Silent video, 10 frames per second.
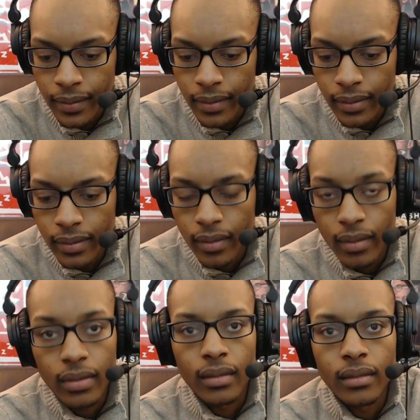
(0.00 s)

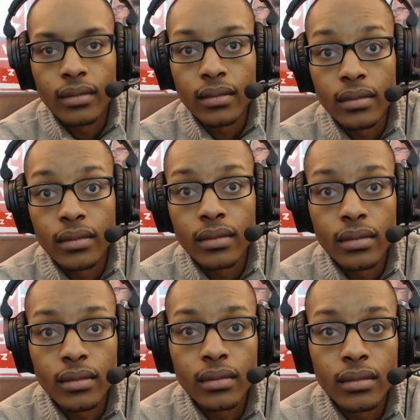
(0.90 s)

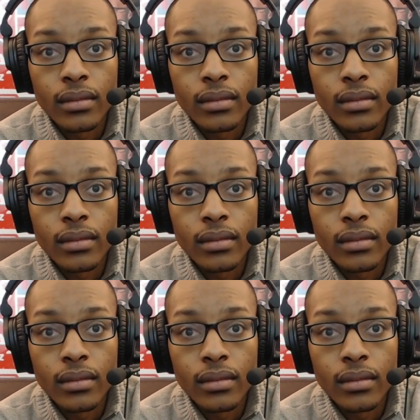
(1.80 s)
Nobody speaks.